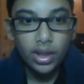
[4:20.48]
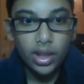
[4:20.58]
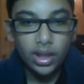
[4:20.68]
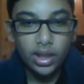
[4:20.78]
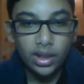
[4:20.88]

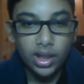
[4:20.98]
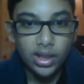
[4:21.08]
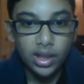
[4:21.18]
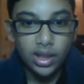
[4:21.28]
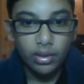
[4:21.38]
and can
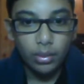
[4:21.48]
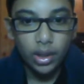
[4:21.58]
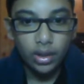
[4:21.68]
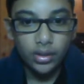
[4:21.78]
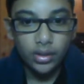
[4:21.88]
see through
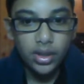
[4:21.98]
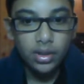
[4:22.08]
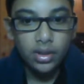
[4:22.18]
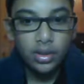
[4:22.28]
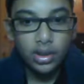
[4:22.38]
walls.
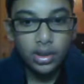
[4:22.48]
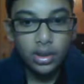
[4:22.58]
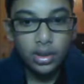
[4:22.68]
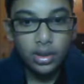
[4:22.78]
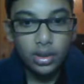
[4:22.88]

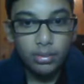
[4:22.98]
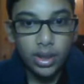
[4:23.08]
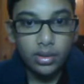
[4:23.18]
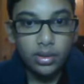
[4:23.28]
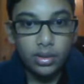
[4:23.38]
I
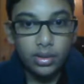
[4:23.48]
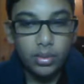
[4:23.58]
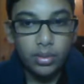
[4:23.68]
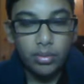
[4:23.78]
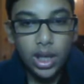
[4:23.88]
mean, do
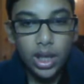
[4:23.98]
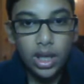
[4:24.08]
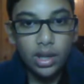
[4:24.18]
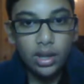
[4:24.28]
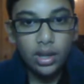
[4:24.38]
we
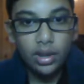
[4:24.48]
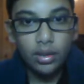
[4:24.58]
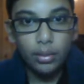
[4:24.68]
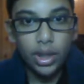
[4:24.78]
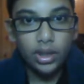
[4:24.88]
really
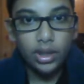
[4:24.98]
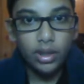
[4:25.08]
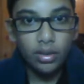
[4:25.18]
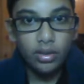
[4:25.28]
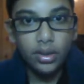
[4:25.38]
want to
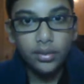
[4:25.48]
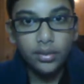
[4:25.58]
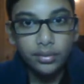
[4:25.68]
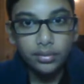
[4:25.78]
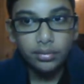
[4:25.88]
know?
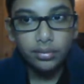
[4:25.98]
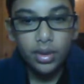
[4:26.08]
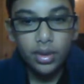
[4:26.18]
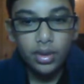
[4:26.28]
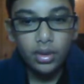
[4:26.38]

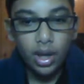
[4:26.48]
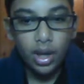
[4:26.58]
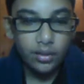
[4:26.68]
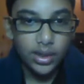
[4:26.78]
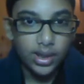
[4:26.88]

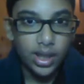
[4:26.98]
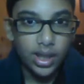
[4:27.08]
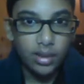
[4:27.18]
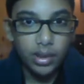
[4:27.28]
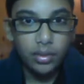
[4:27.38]

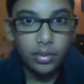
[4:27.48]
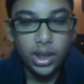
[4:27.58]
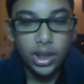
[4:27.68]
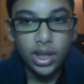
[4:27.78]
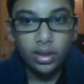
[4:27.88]
Obviously, I mean, we
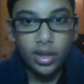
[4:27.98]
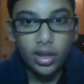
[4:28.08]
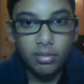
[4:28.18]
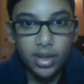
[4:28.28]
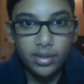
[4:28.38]
want to kill our
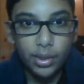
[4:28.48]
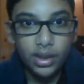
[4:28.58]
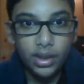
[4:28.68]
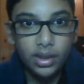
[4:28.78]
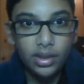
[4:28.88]
enemies, but